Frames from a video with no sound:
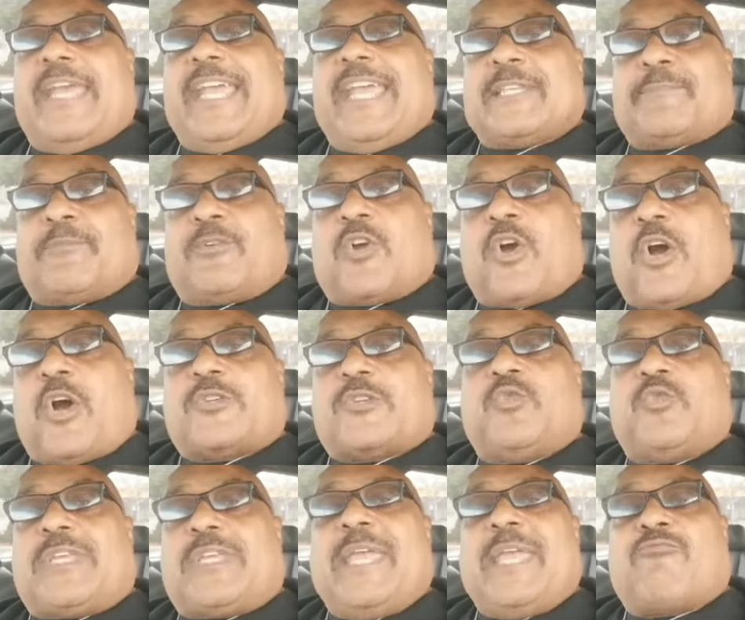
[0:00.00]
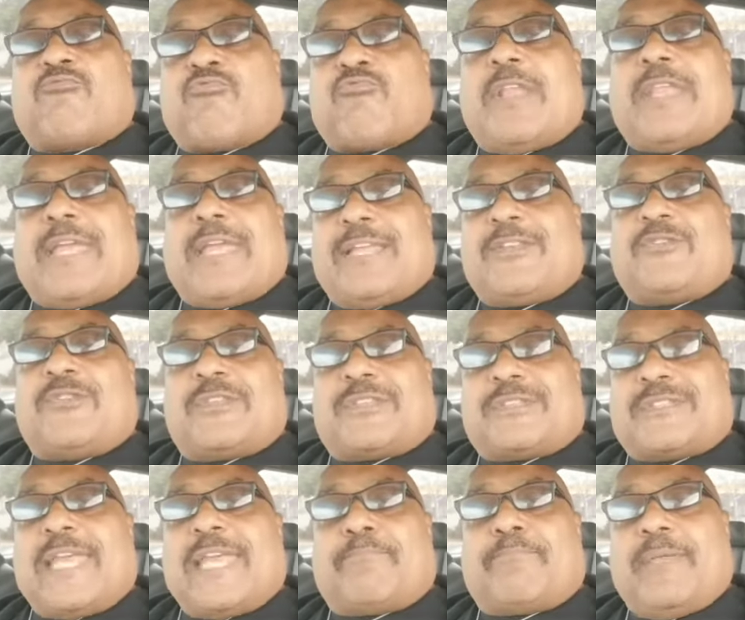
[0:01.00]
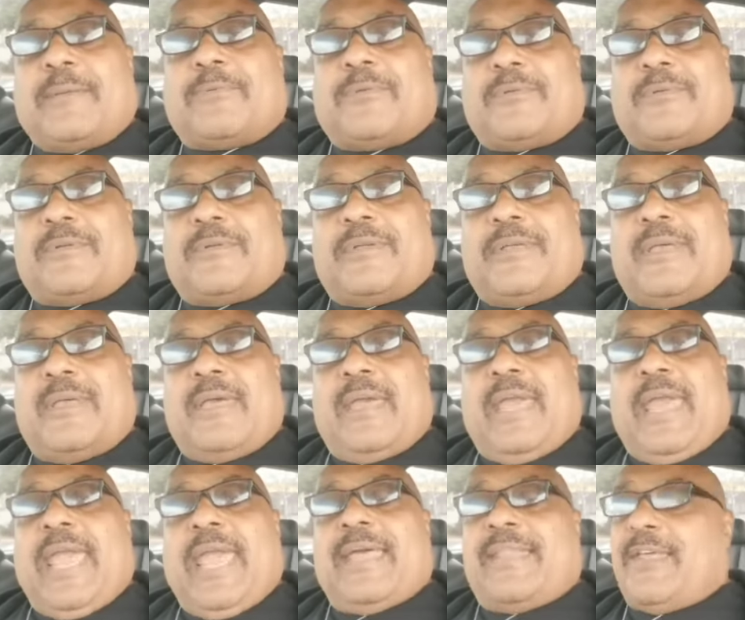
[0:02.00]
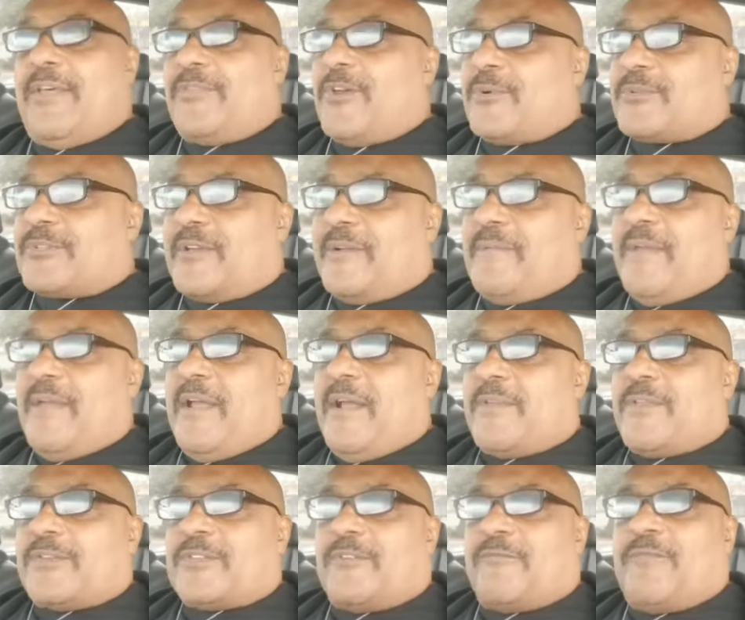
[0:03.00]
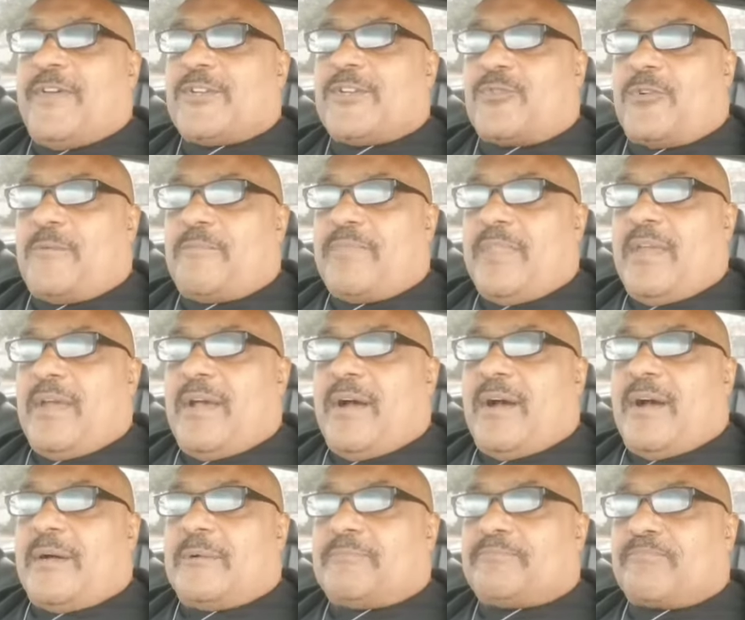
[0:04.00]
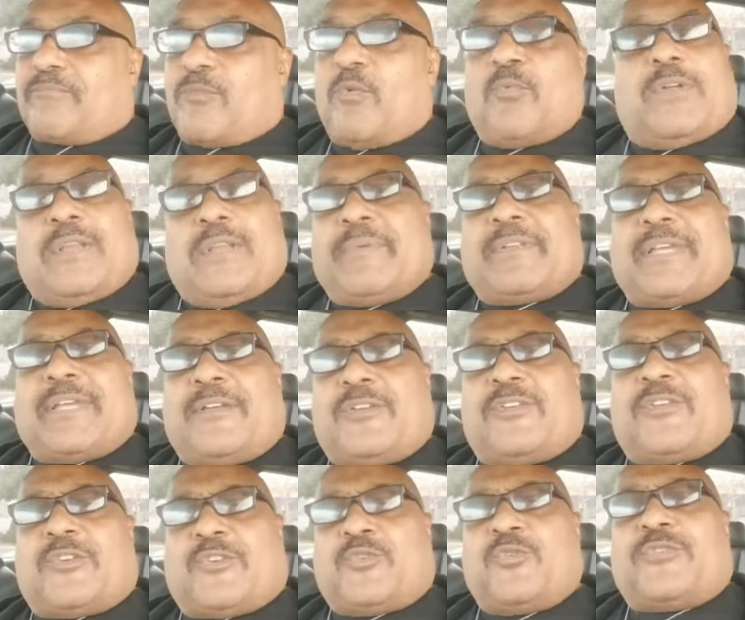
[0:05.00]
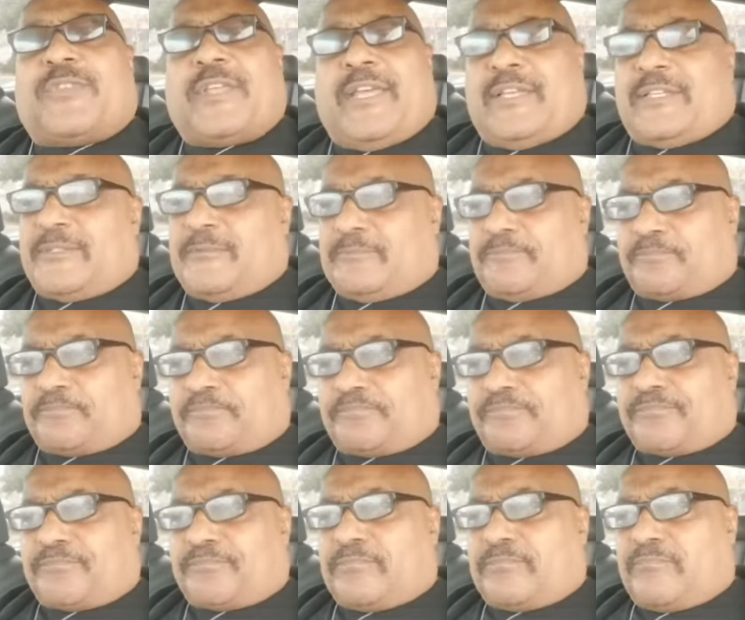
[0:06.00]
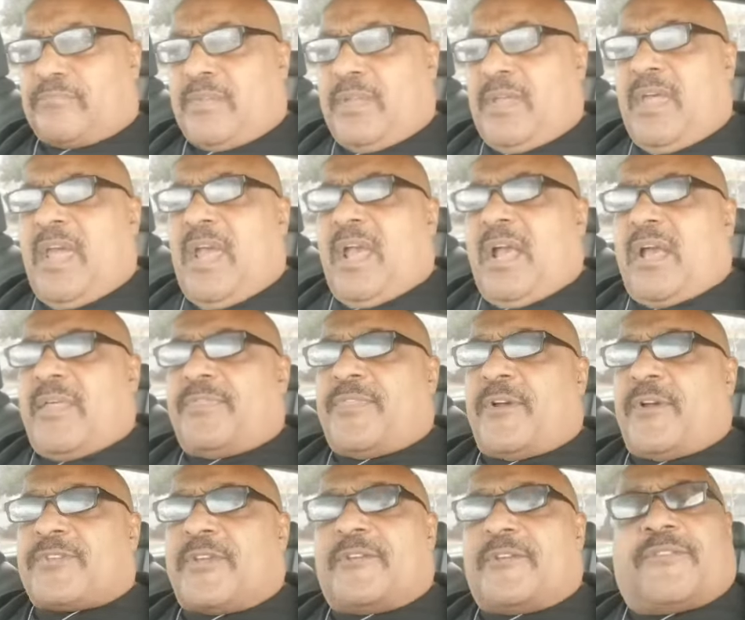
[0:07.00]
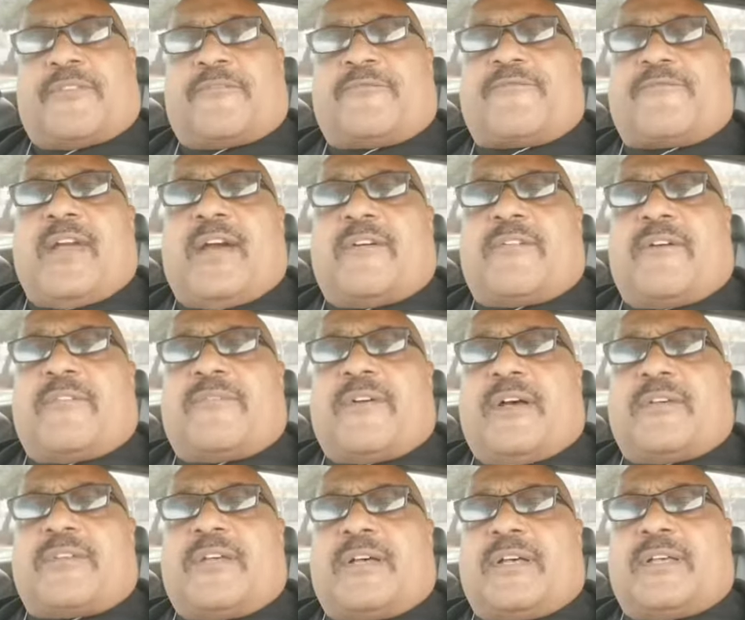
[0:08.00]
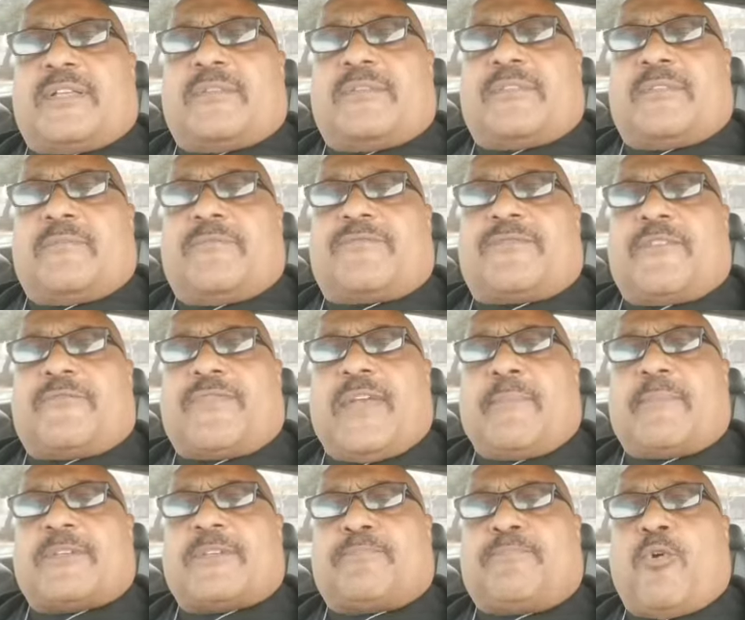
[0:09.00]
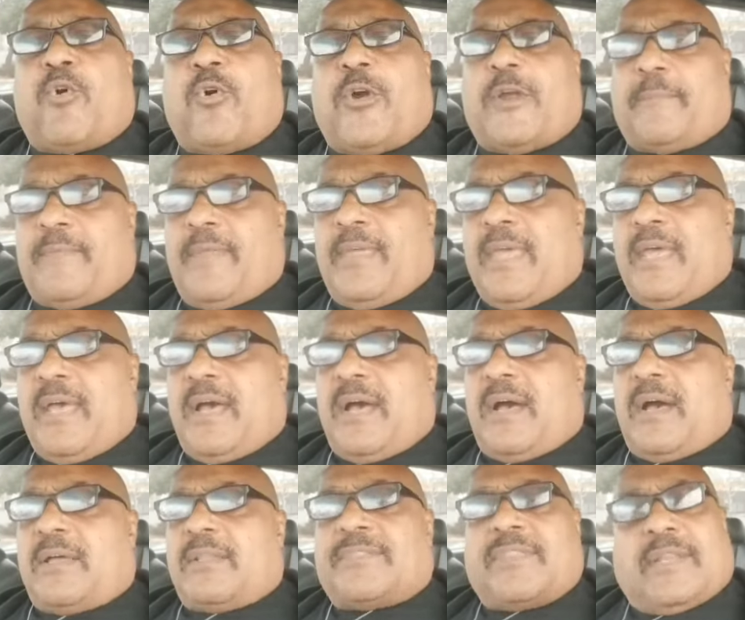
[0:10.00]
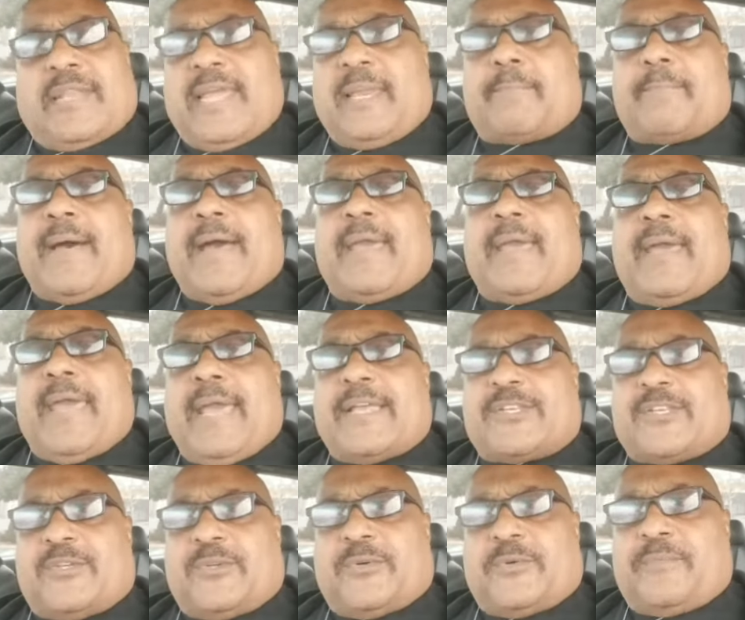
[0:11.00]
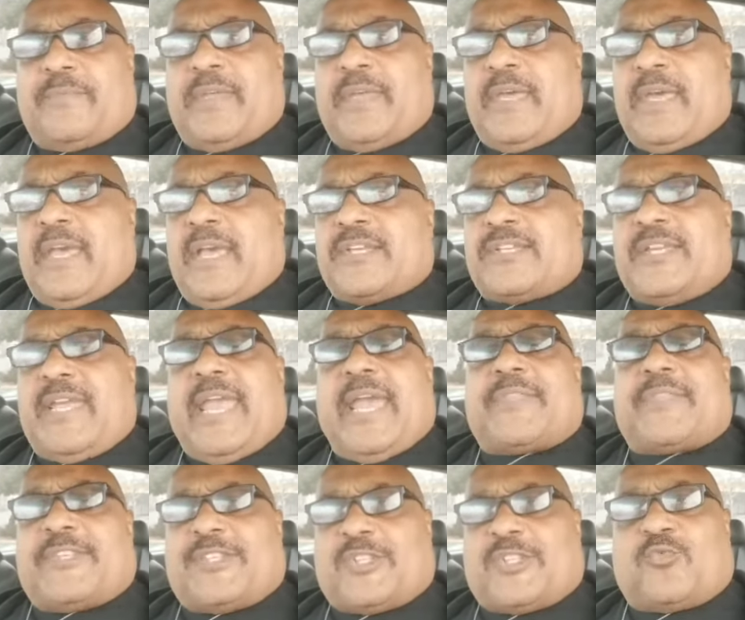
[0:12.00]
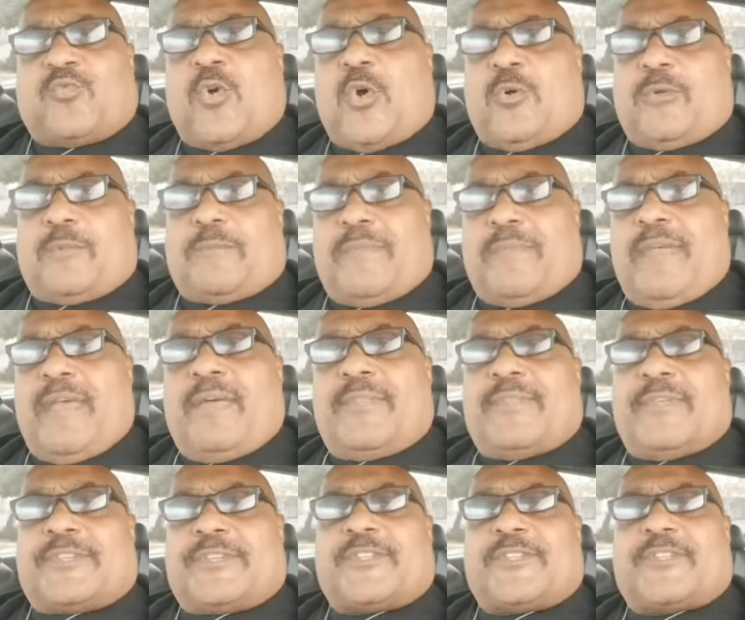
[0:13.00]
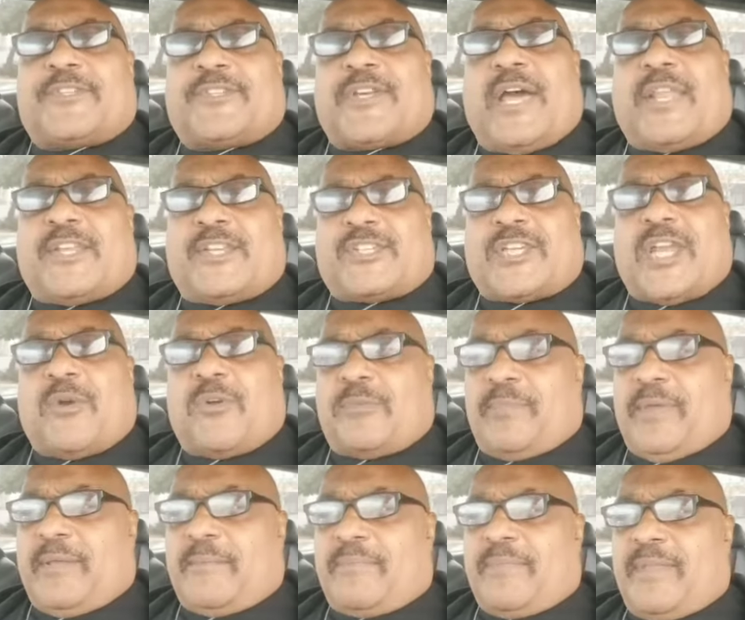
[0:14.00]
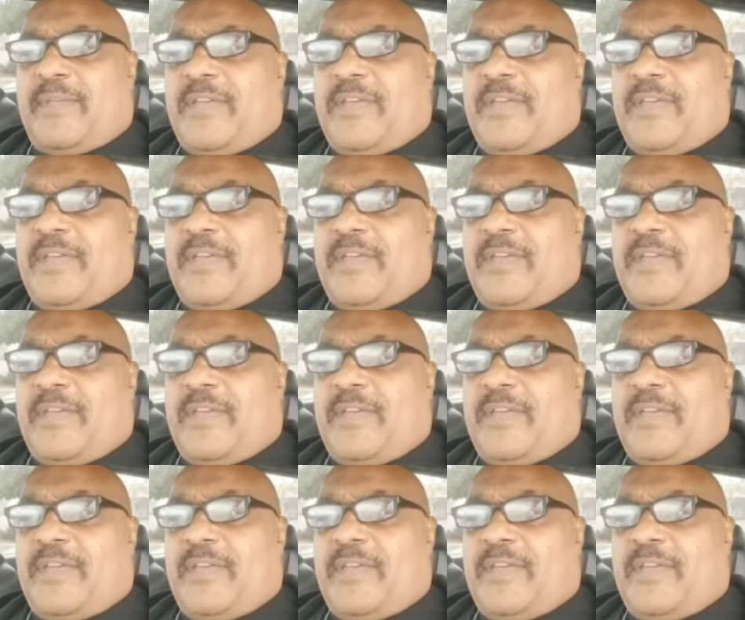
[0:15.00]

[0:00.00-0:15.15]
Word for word: is because you keep running into the same people. And, and there was a there's a visual. Um, let me tell you the two things. There was a the uh, uh, uh, the, the, famous poet, uh, the late Maya Angelou. She had this quote that Sister John has shared with me.